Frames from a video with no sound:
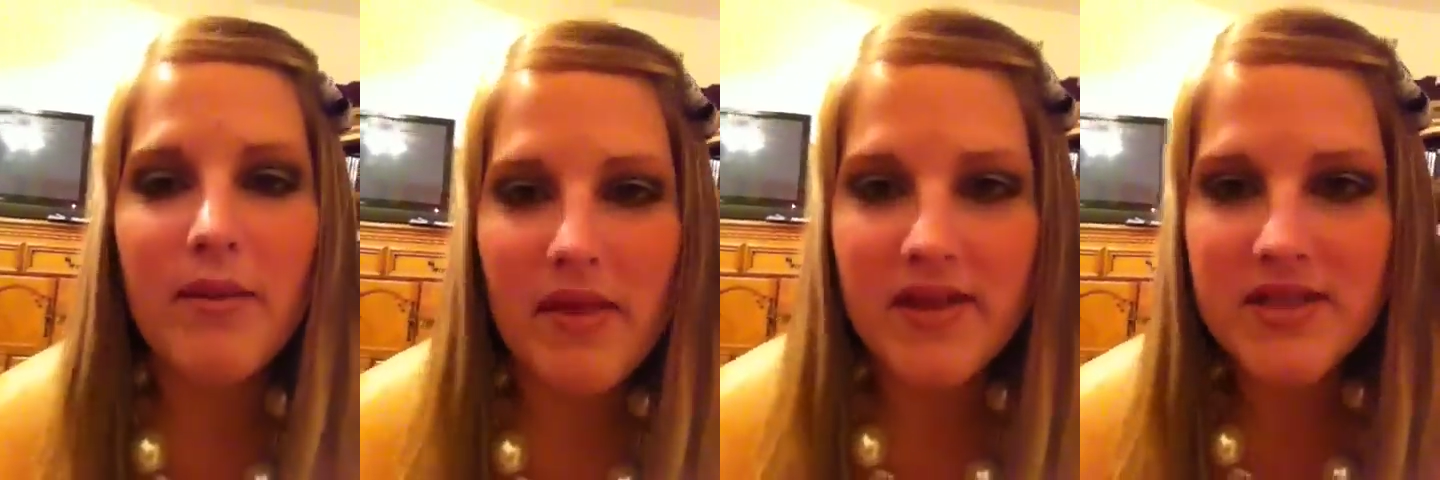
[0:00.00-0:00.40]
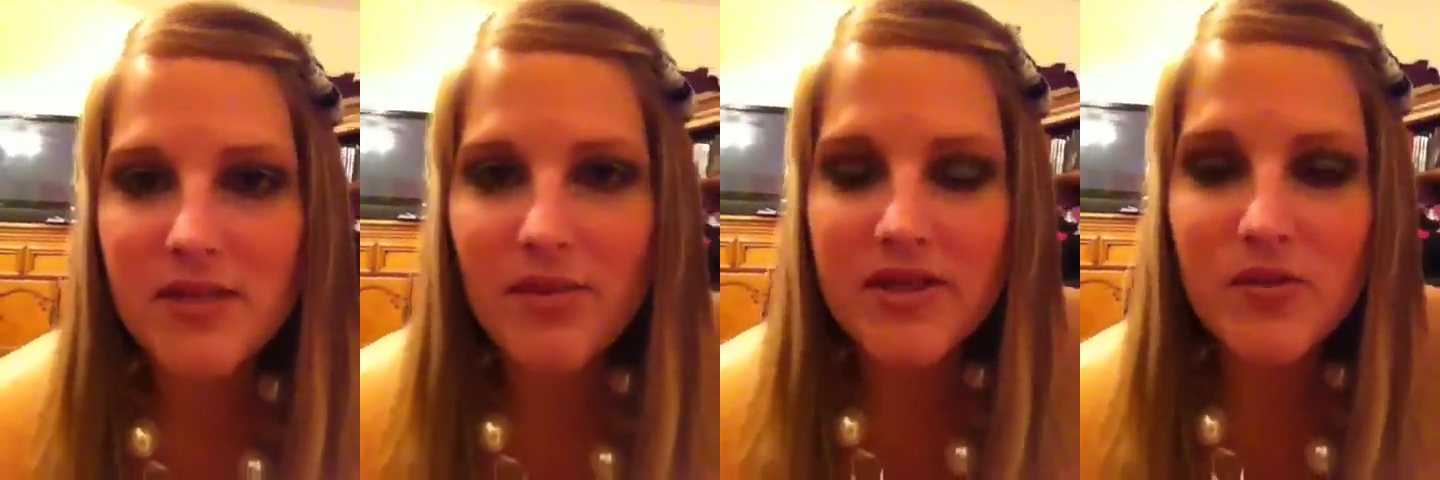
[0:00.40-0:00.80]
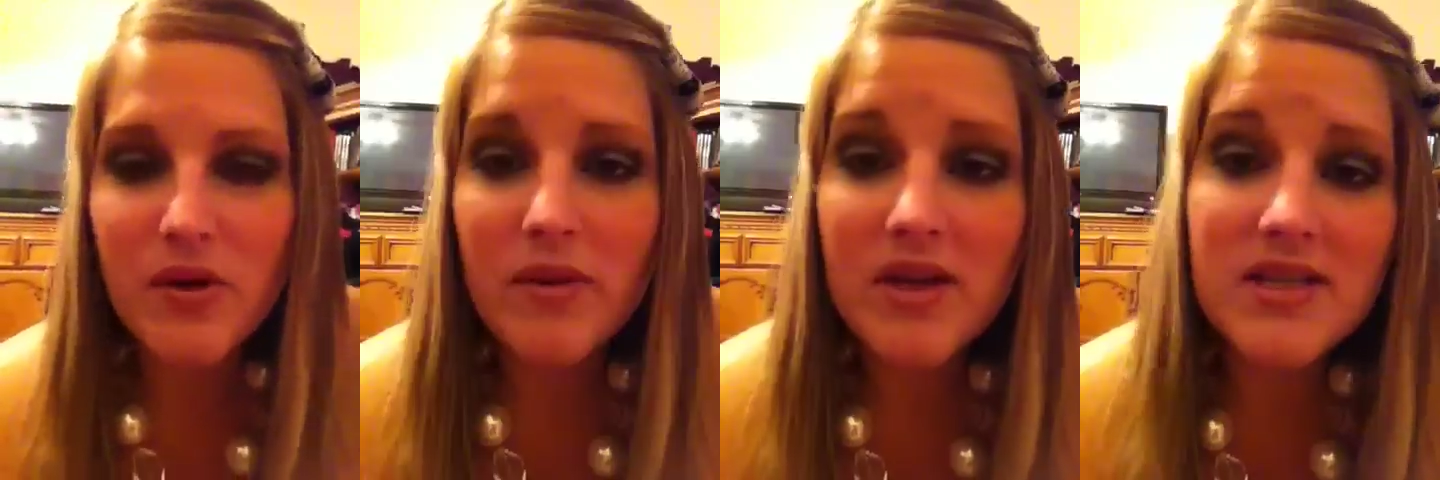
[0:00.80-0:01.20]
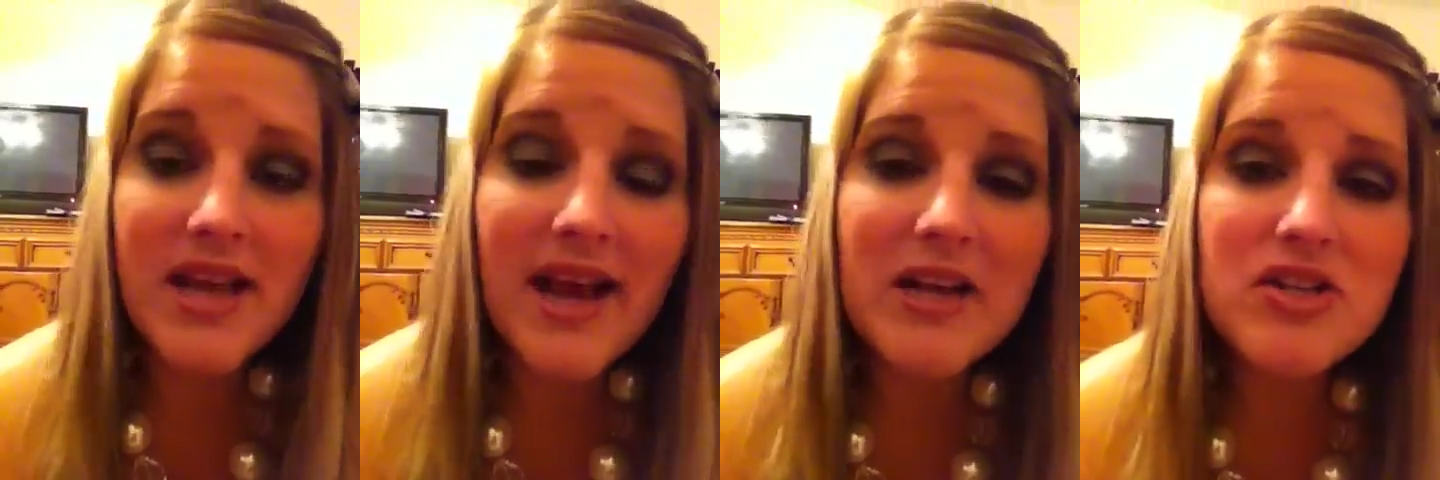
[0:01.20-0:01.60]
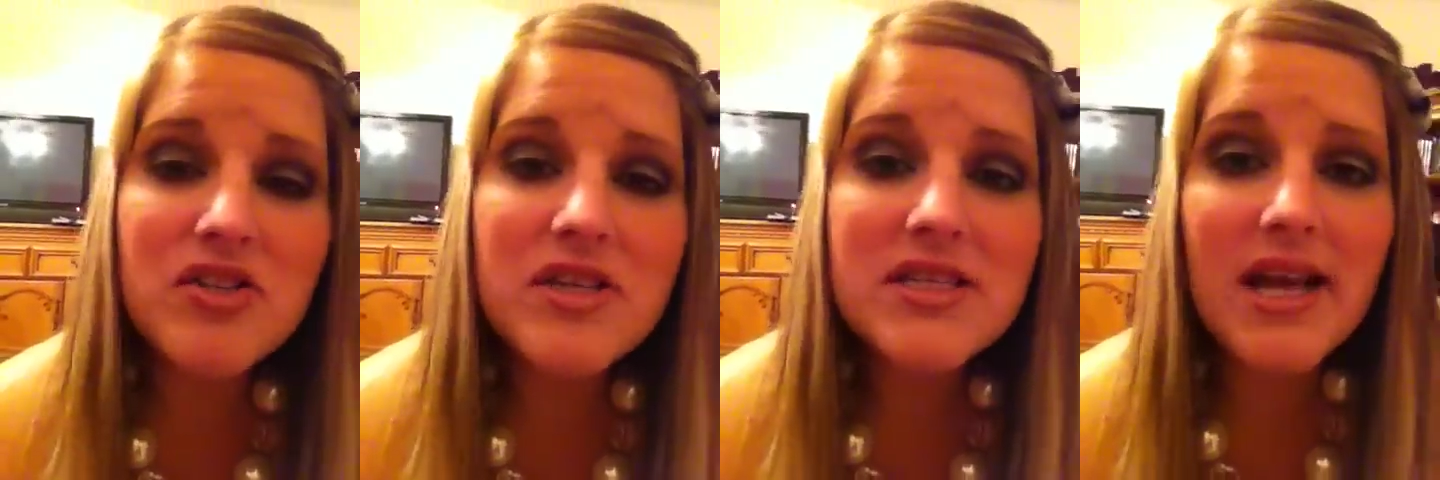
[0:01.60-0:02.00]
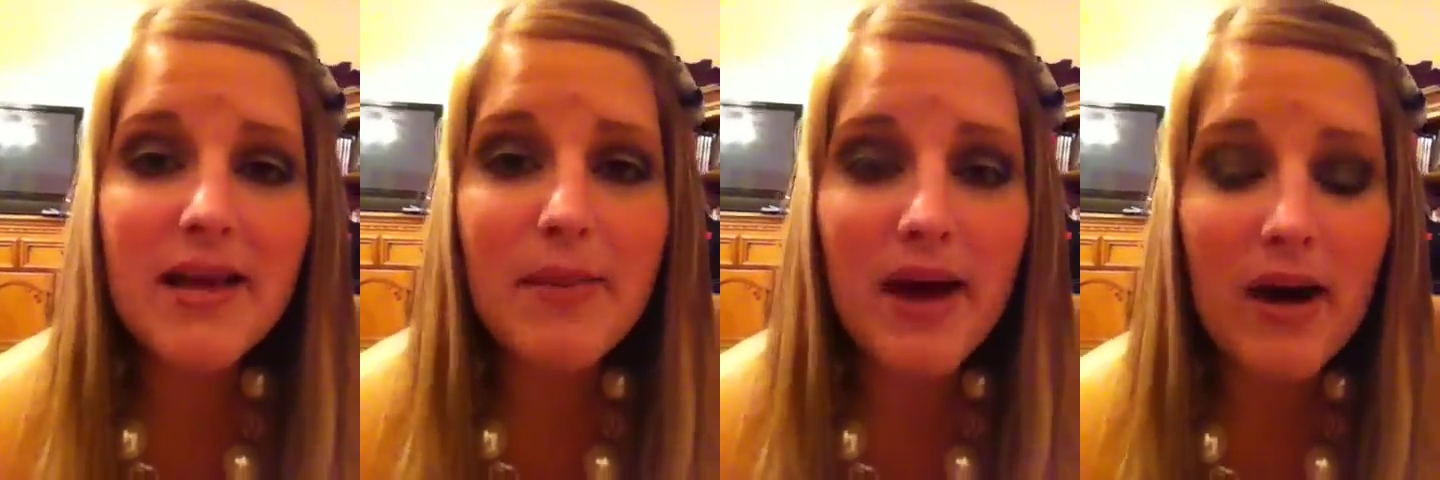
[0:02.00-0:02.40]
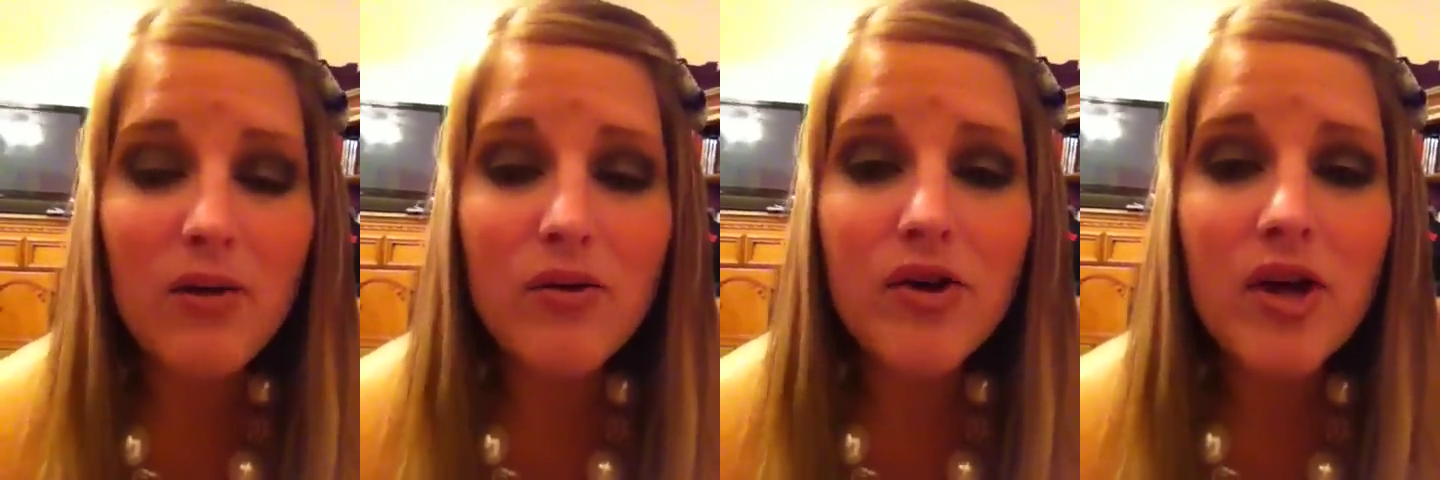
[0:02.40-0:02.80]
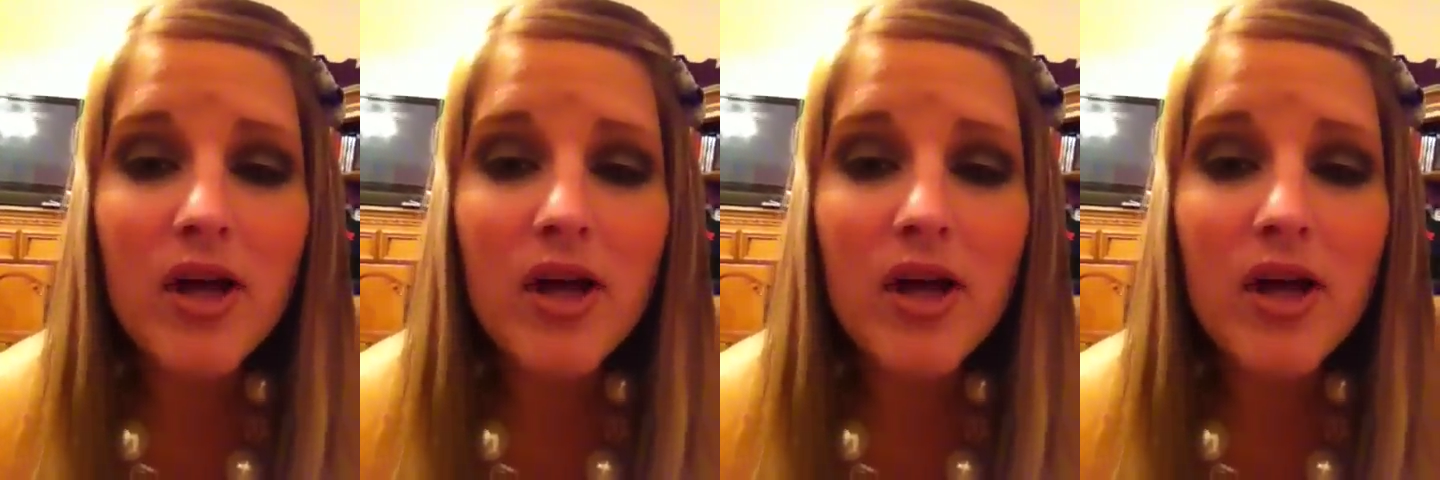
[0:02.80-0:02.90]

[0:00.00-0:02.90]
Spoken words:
that's the best way, because I actually type out